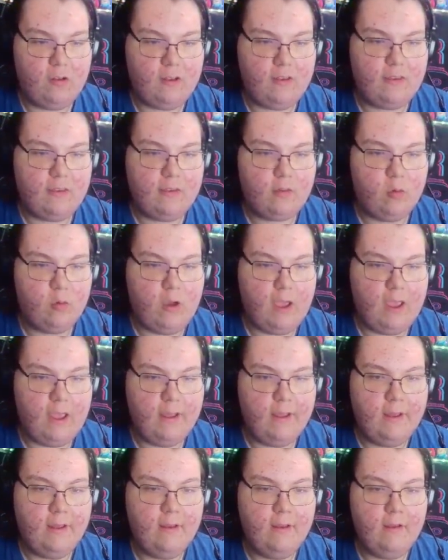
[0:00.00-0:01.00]
this is great.
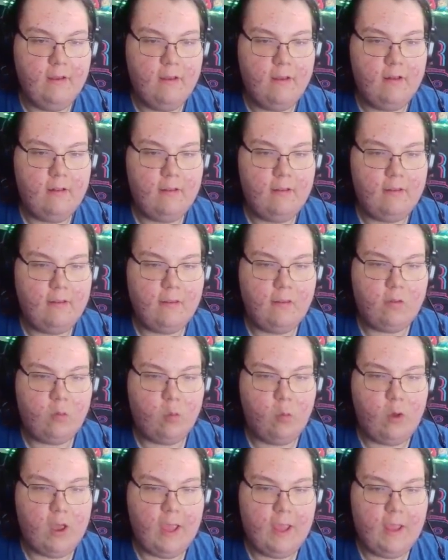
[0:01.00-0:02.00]
This is
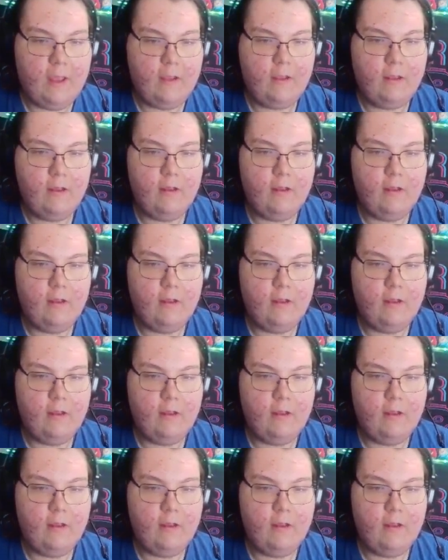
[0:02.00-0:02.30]
great.